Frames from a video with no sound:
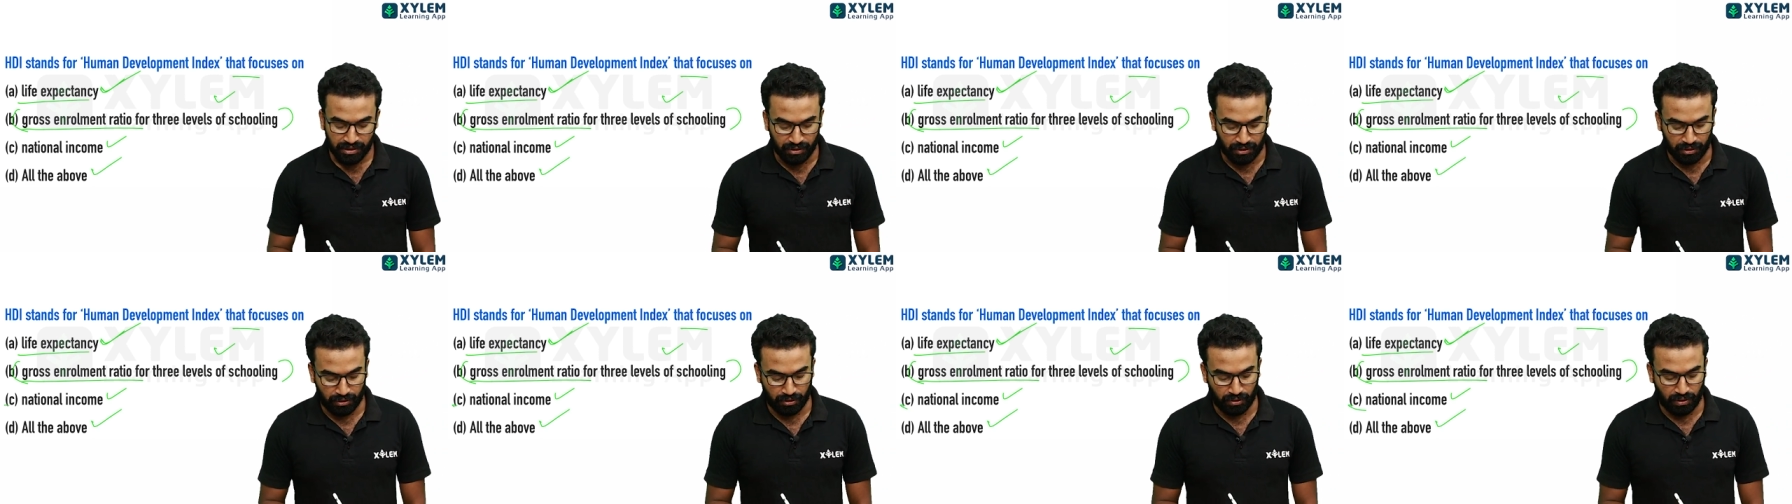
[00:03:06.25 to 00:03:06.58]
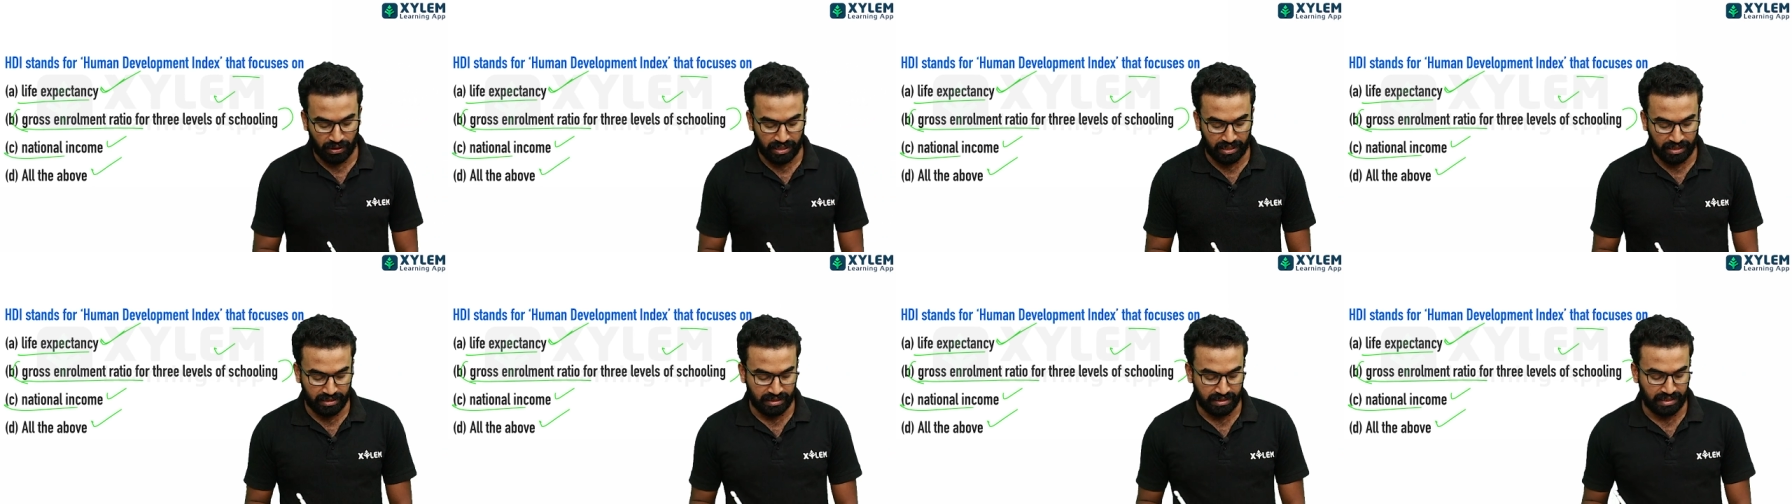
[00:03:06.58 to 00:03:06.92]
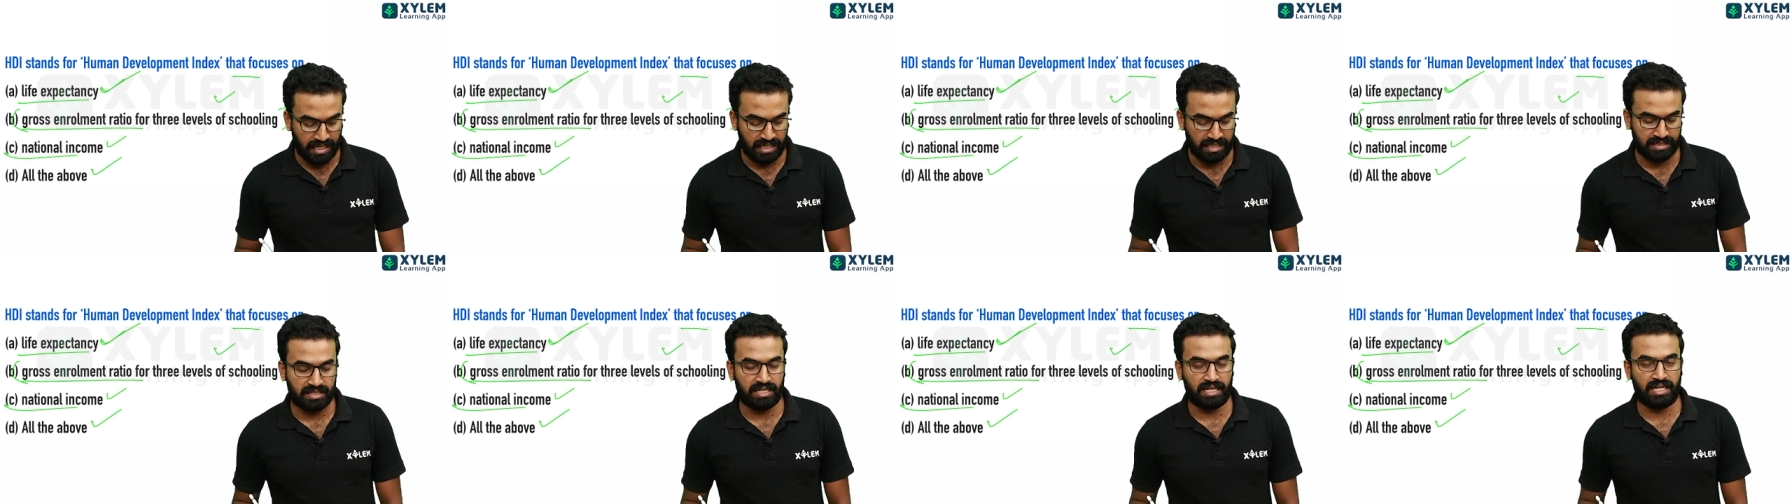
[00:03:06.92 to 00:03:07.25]
not only the
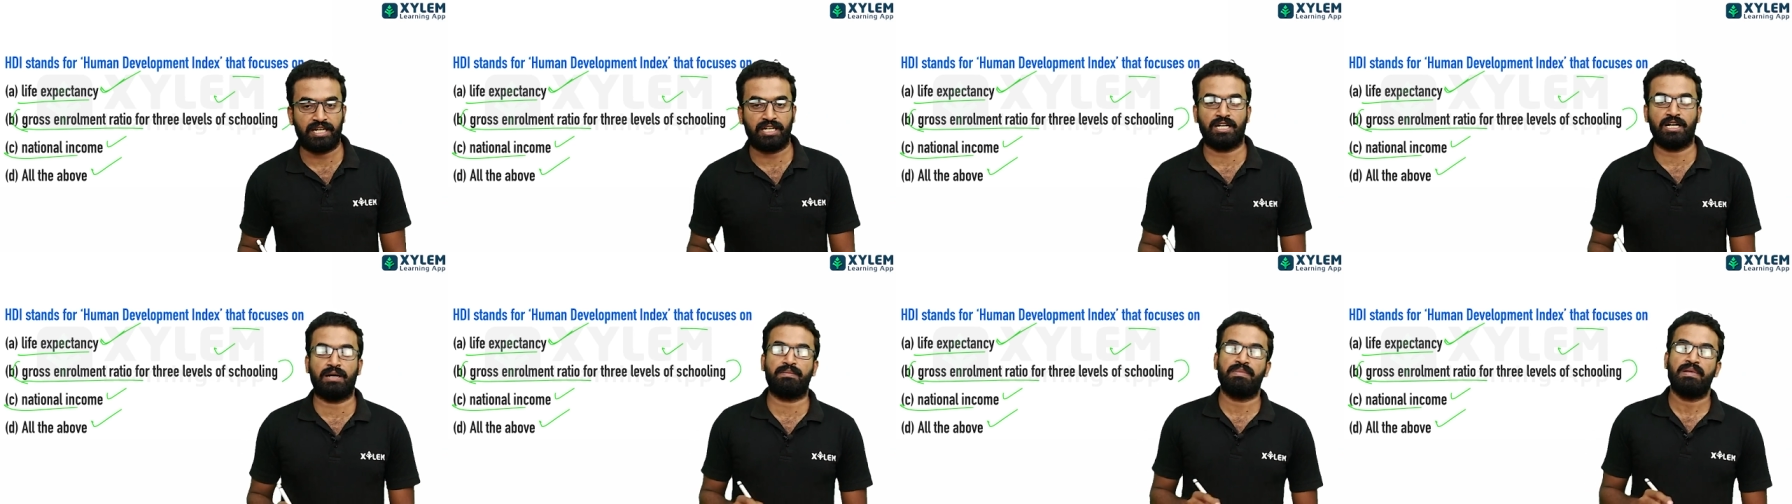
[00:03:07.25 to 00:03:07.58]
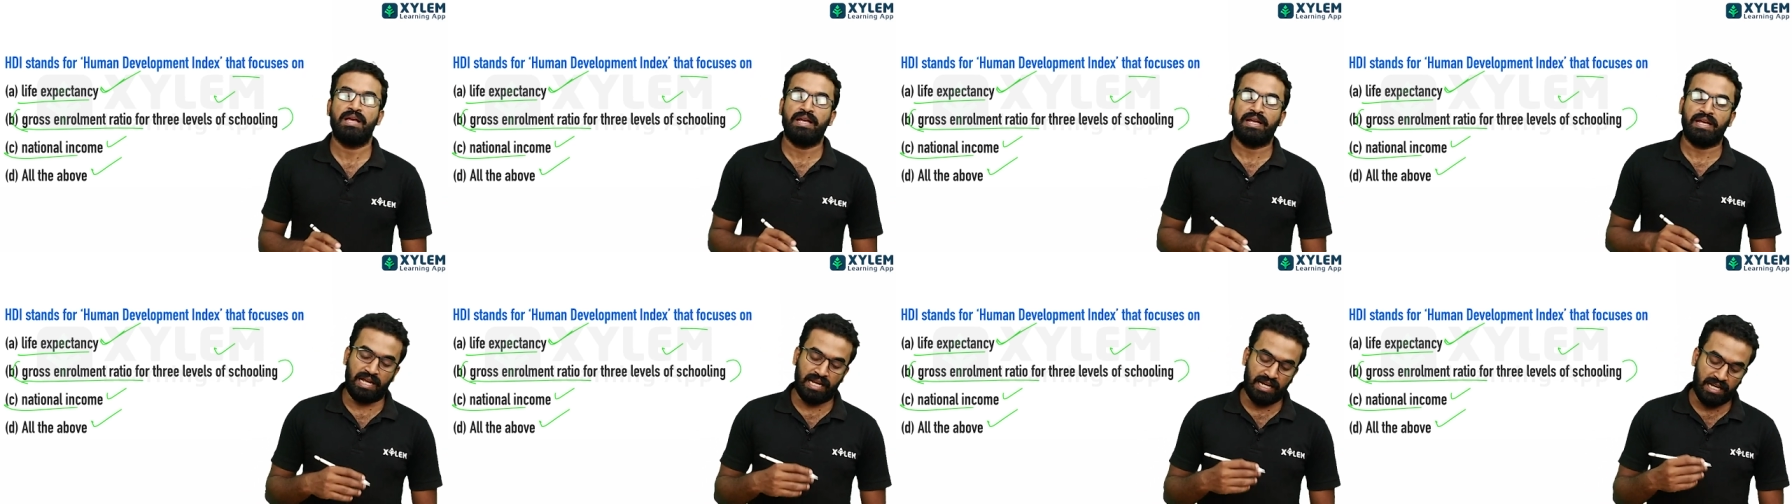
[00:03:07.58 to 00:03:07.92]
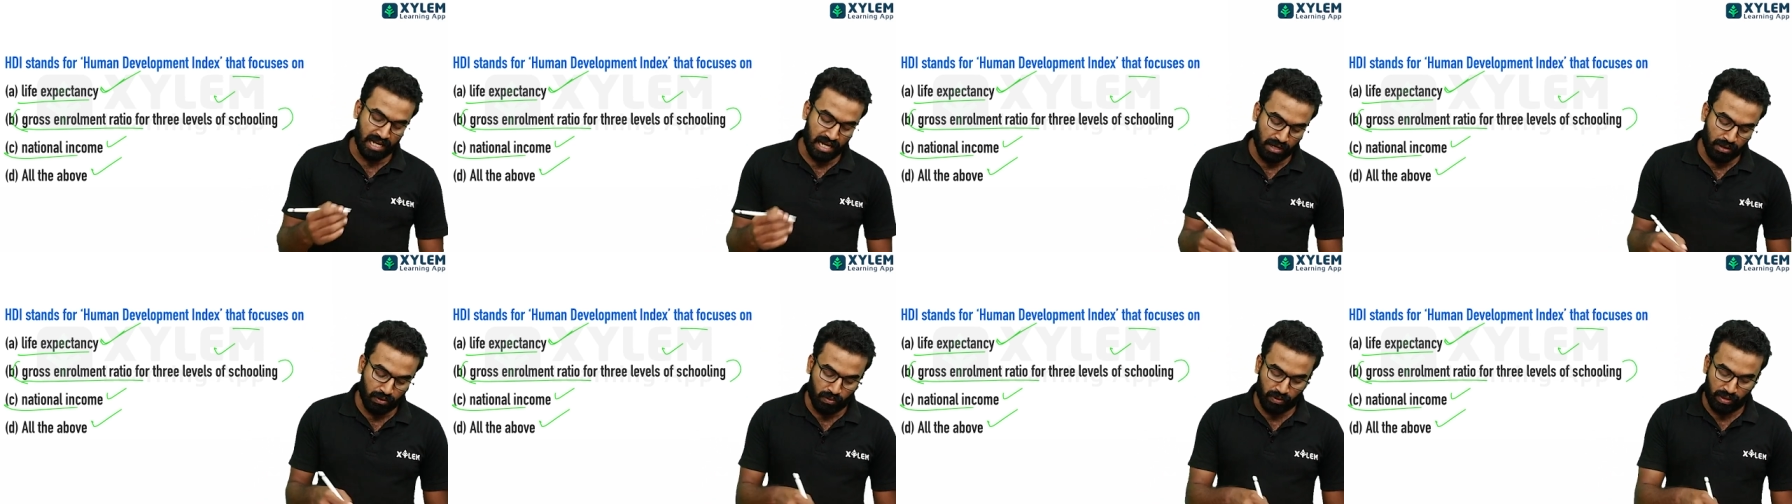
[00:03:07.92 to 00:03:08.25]
national income,
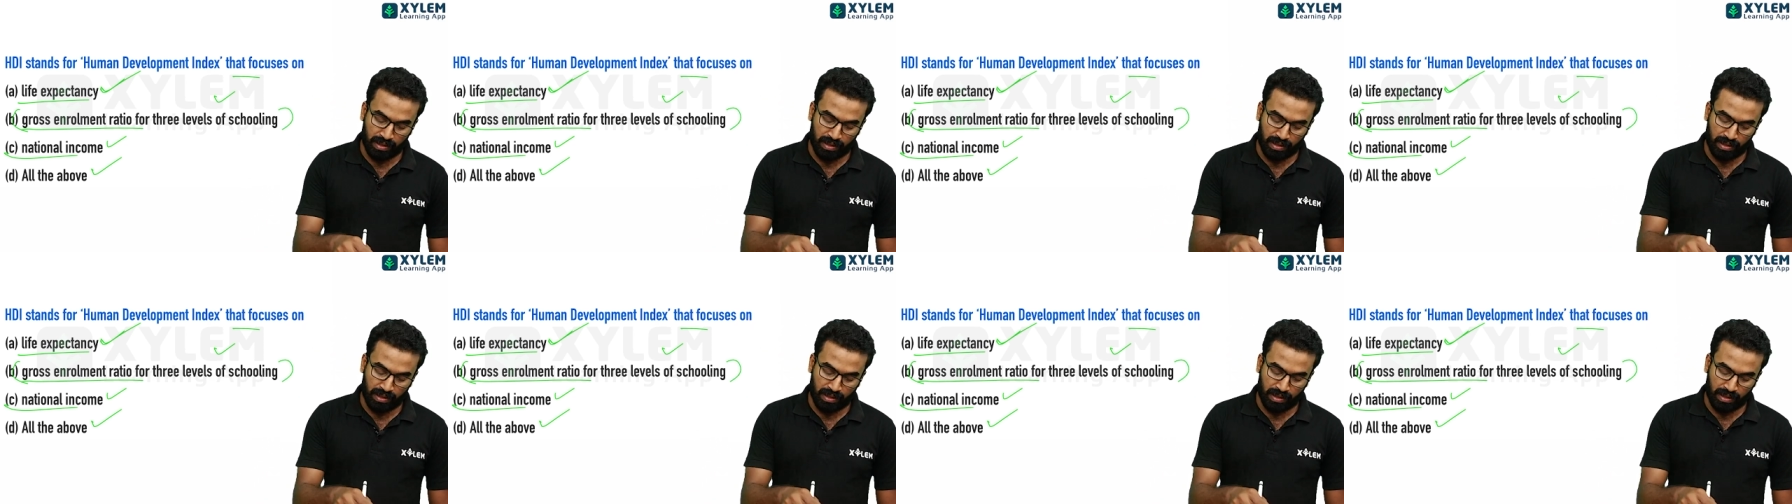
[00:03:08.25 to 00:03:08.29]
ellam